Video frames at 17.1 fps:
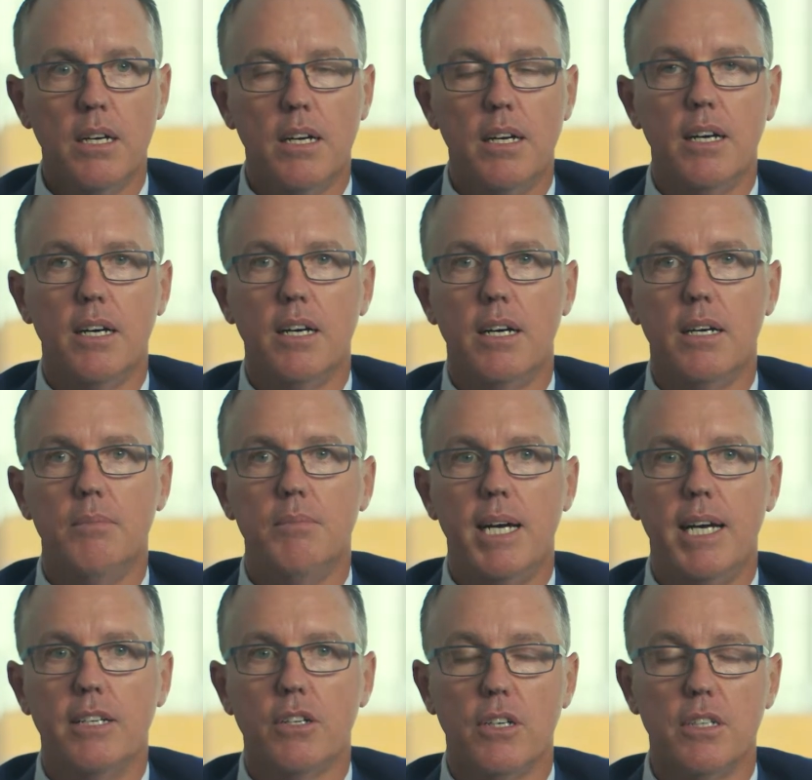
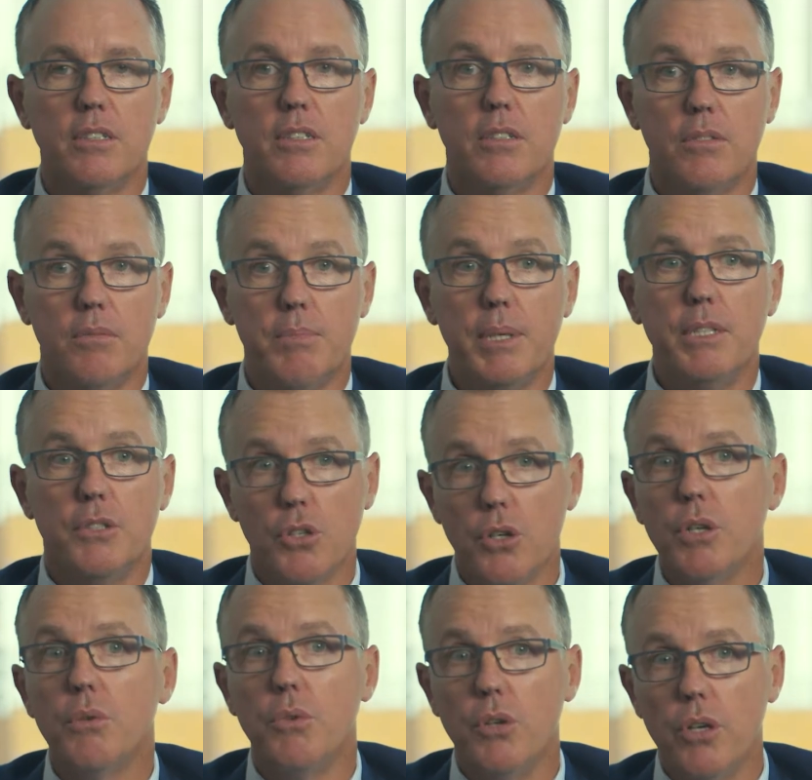And I'd been
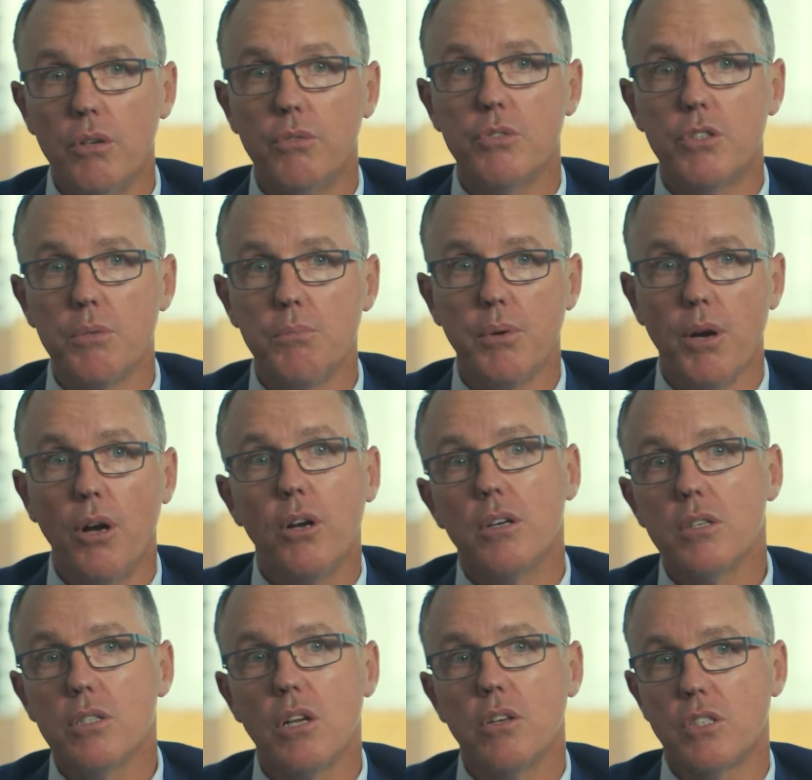doing work with some
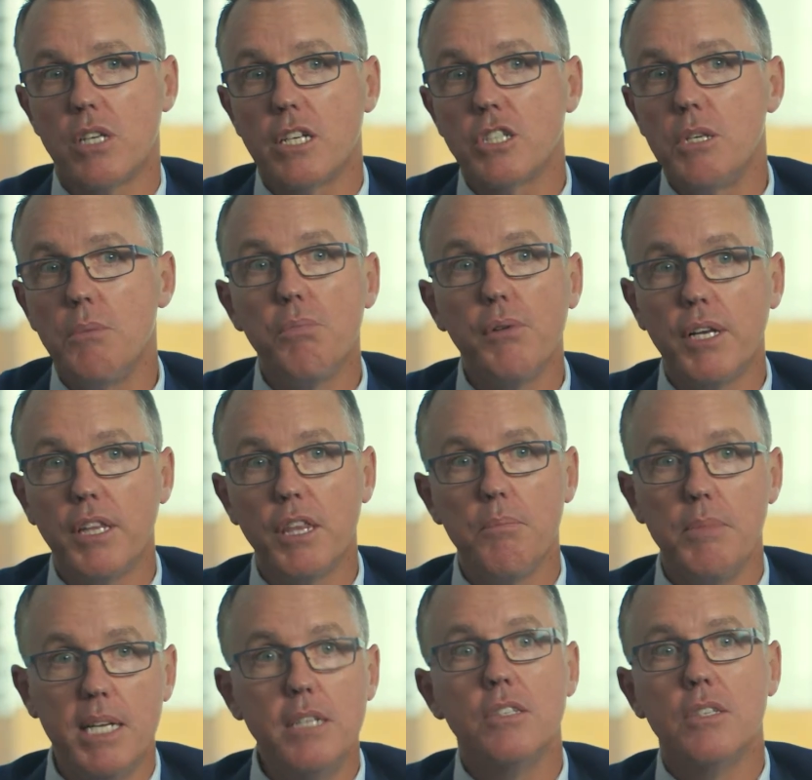brokers. I was actually bringing
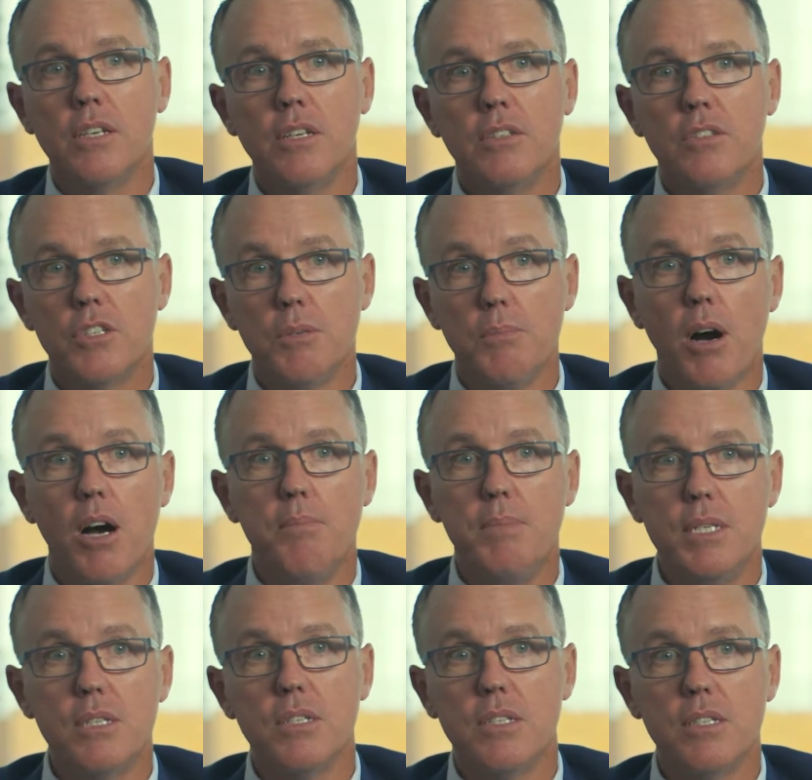them in to my
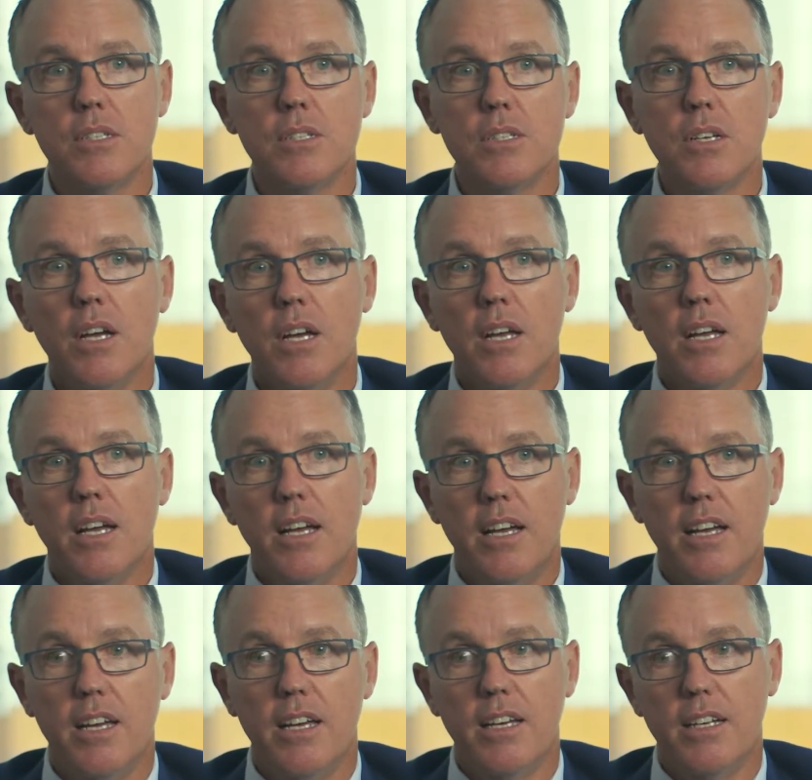business
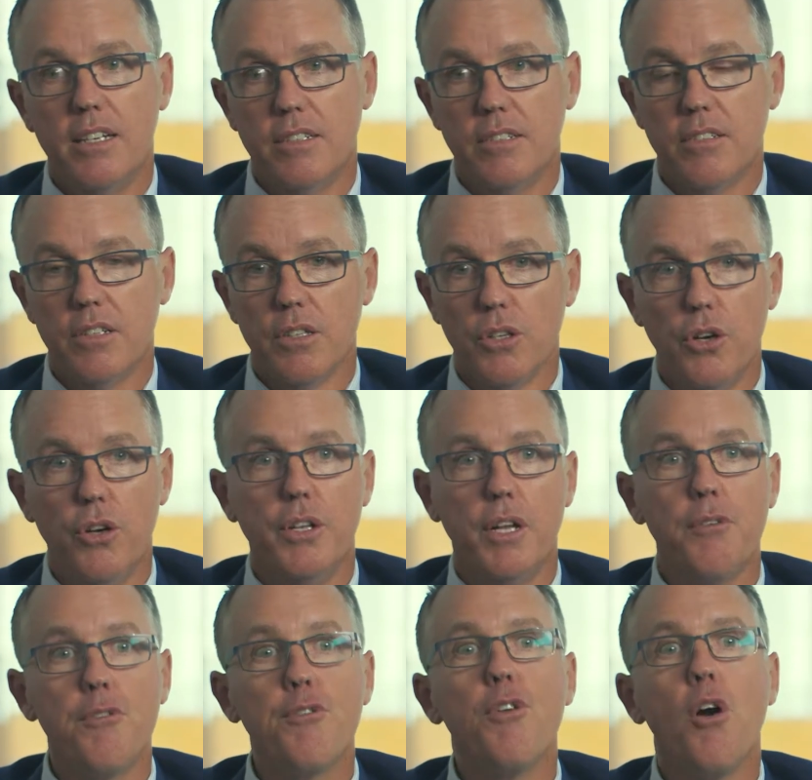and
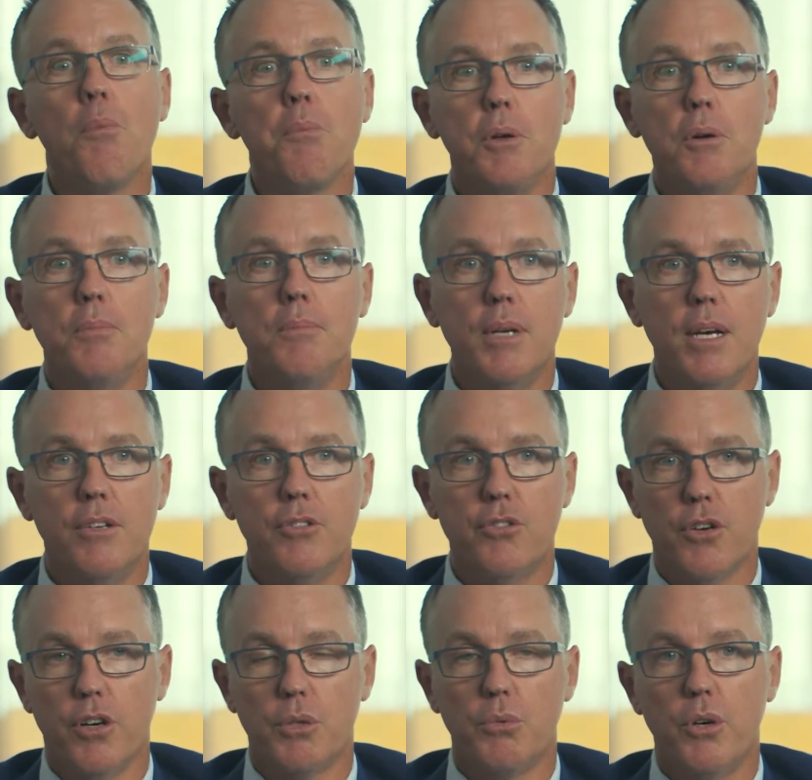learning from them and
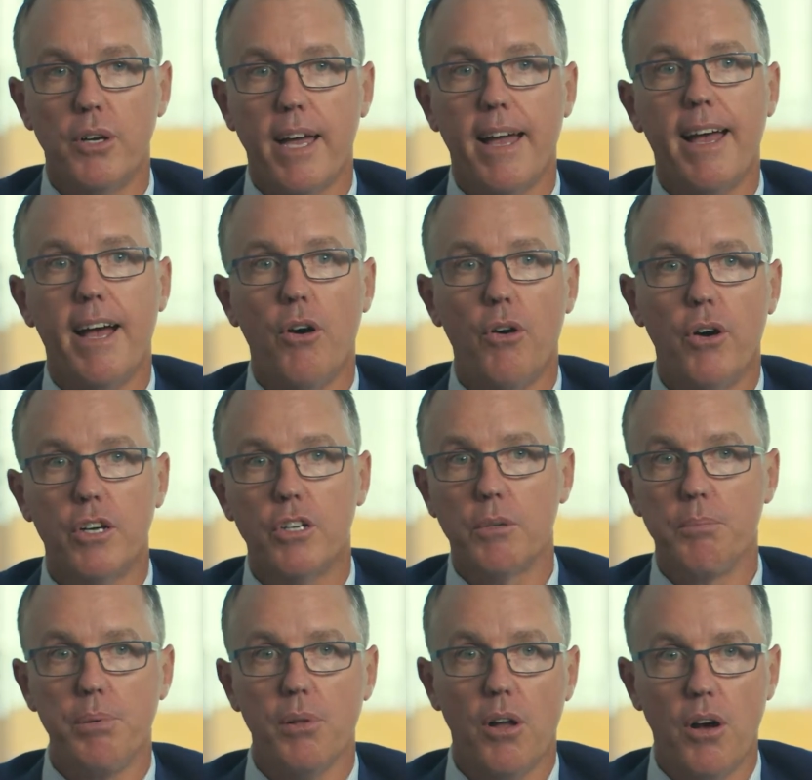trying to work out how I
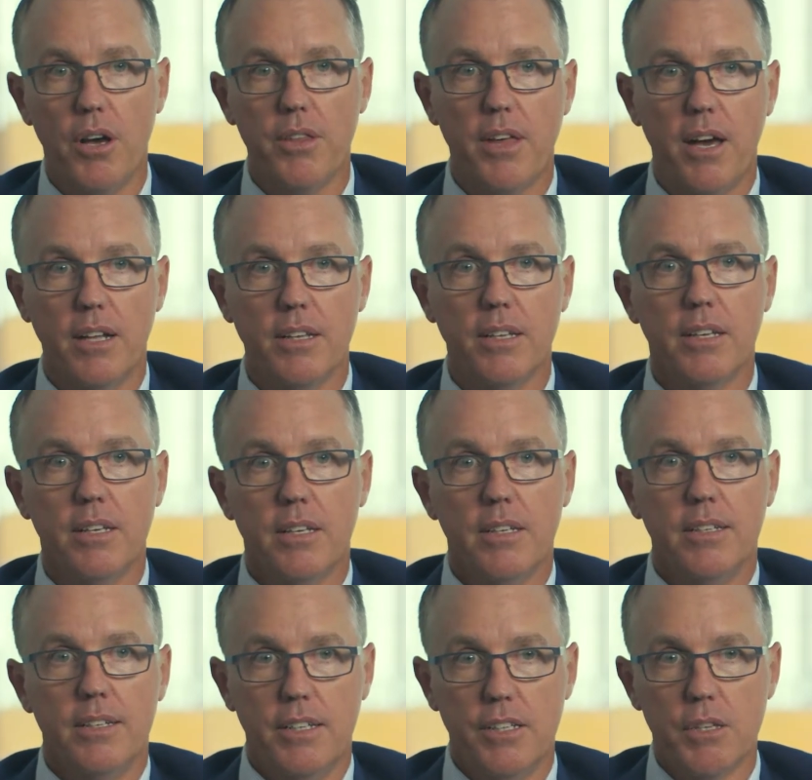could apply that
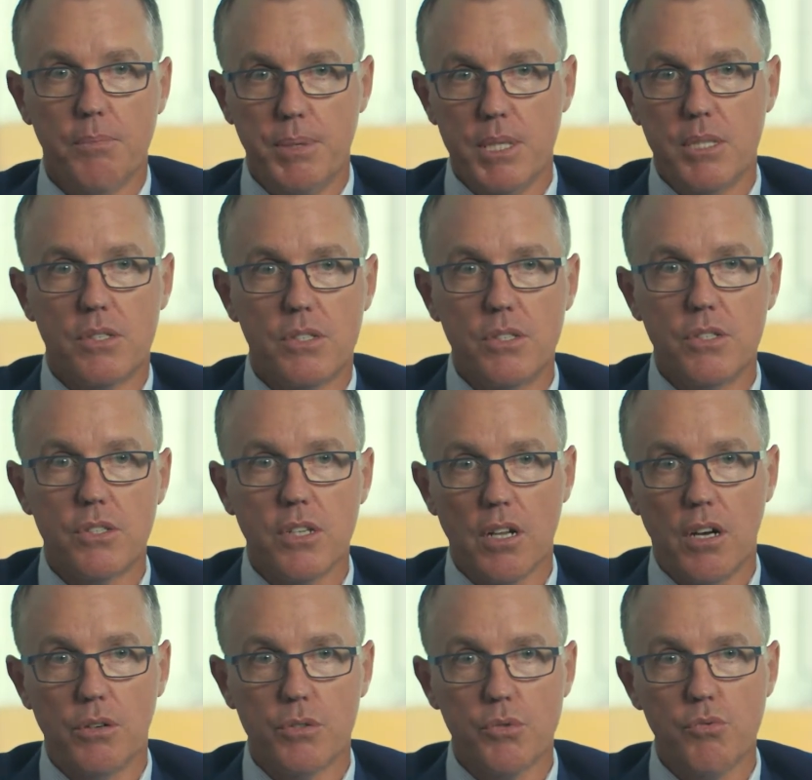in the businesses
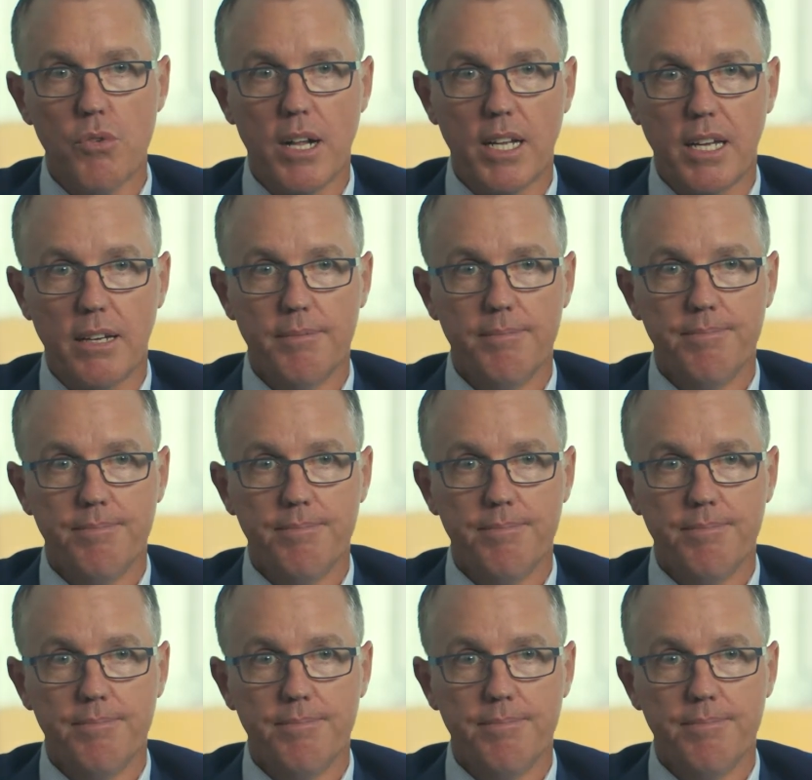that I was running,